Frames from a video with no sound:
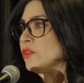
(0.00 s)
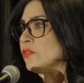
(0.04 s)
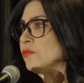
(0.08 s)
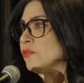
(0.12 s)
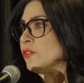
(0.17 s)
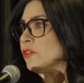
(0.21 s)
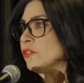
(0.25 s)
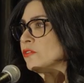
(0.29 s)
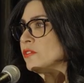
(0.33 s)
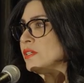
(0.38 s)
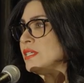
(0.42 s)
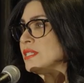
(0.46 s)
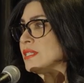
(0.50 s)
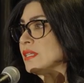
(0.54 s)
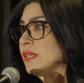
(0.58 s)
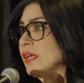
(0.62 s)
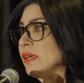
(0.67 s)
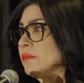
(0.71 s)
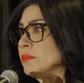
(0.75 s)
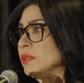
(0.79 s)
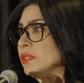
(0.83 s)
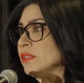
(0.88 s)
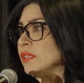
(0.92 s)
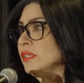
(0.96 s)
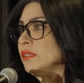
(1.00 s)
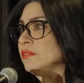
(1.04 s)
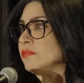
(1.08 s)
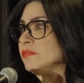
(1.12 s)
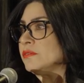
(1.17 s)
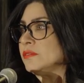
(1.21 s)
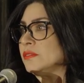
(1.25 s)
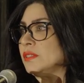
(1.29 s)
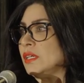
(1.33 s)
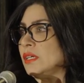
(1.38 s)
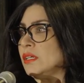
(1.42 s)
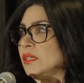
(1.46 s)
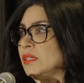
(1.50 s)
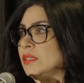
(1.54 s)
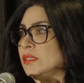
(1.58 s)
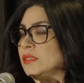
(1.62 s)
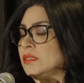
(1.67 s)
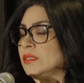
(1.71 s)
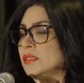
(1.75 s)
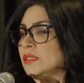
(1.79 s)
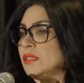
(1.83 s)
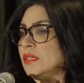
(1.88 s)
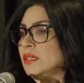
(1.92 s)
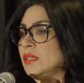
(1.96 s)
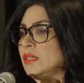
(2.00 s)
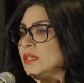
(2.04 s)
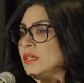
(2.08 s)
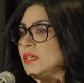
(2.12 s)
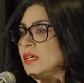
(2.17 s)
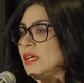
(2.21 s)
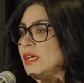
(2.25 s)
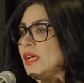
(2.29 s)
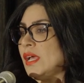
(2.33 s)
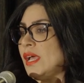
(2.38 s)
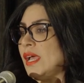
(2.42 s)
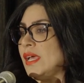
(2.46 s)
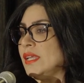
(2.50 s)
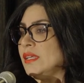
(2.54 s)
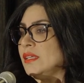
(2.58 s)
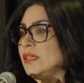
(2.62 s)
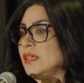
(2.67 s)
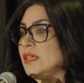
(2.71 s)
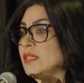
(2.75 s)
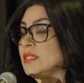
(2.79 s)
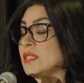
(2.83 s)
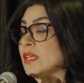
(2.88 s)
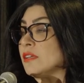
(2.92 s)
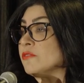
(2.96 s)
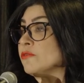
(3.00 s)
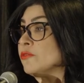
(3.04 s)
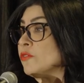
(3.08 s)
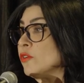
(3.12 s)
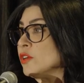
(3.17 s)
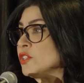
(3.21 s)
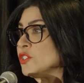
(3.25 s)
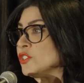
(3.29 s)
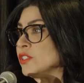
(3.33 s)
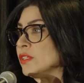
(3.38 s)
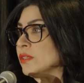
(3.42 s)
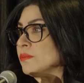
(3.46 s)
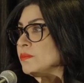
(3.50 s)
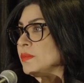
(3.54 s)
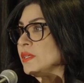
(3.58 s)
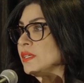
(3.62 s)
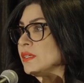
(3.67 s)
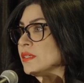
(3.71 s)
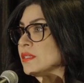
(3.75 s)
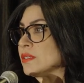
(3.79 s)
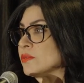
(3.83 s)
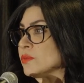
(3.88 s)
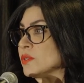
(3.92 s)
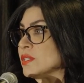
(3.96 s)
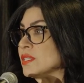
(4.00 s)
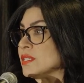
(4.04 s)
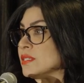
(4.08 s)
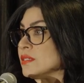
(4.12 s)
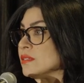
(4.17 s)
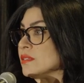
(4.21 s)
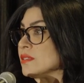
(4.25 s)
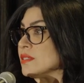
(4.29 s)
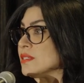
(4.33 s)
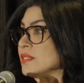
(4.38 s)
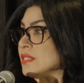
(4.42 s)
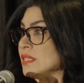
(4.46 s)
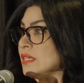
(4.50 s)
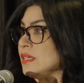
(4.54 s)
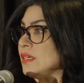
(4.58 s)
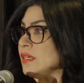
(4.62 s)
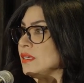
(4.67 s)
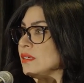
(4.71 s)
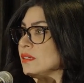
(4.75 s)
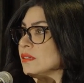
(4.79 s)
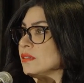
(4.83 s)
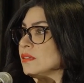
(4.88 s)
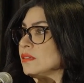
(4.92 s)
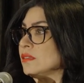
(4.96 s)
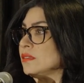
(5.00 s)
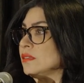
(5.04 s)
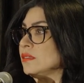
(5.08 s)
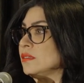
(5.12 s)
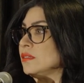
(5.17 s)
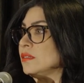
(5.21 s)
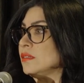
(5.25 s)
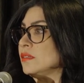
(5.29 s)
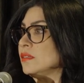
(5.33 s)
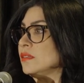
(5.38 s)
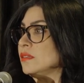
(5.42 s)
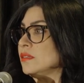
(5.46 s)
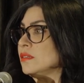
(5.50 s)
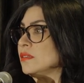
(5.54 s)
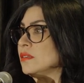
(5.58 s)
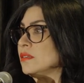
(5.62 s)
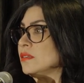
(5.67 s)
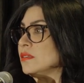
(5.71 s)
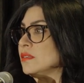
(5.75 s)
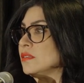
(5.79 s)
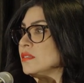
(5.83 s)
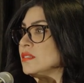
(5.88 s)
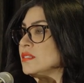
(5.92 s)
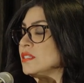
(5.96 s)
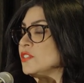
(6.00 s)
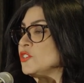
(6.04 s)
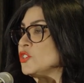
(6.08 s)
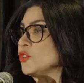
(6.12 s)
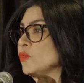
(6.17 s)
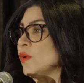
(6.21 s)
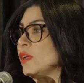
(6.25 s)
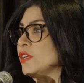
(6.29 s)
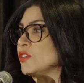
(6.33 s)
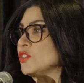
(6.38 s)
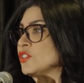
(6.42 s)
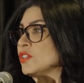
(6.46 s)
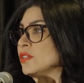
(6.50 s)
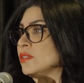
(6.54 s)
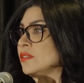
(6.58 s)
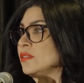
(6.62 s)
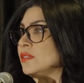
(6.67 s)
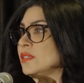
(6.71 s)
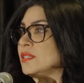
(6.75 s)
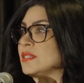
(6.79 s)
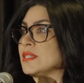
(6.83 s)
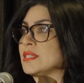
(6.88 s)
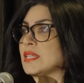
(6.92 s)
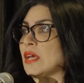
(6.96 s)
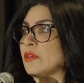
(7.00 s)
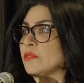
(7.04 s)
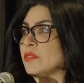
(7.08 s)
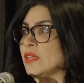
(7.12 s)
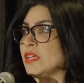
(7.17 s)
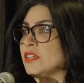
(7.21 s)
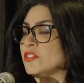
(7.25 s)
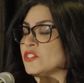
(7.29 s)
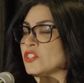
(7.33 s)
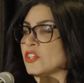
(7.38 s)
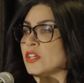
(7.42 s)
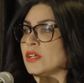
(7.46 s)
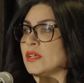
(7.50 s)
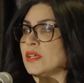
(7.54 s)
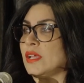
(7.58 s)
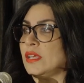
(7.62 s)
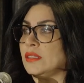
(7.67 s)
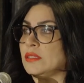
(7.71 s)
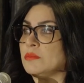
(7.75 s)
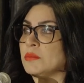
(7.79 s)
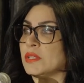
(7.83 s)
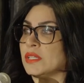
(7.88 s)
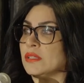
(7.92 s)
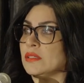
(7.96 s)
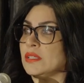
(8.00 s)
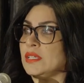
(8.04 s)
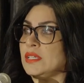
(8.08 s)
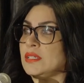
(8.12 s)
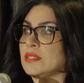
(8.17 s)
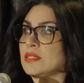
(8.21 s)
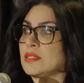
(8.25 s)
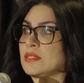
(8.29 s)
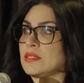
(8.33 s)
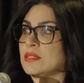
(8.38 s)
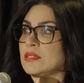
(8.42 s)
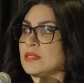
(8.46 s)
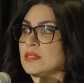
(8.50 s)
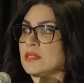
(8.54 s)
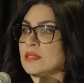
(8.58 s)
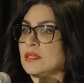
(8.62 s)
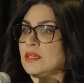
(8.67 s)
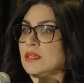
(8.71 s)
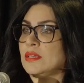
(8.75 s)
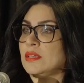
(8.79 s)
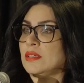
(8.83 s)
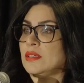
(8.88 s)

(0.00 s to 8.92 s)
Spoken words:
so for a reason, I believe. And it's unfortunate because we're still seeing the situation in South Asia and the Middle East.